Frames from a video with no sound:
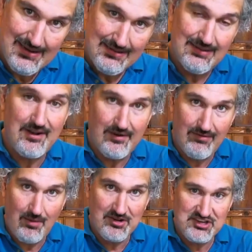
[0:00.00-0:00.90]
Later
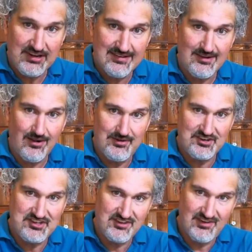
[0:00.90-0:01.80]
on, when she gets older,
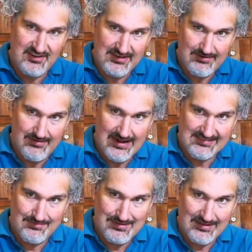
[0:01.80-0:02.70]
she's going to eat
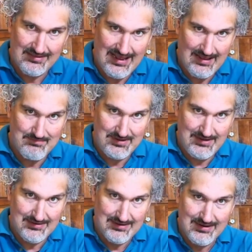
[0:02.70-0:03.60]
rats about that
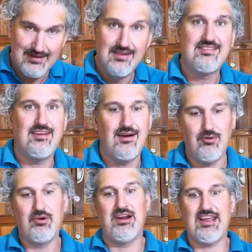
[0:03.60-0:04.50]
big. So
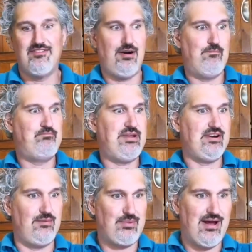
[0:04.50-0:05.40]
we're going to give her a
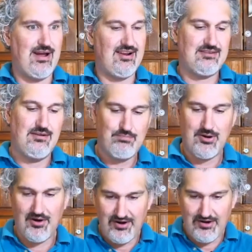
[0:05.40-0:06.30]
bigger box,
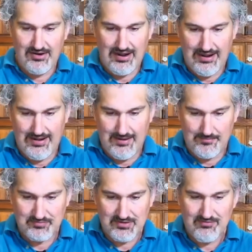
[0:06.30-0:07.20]
put her
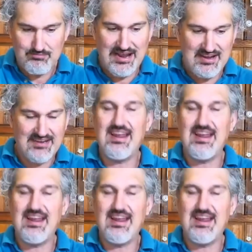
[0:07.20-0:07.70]
bedding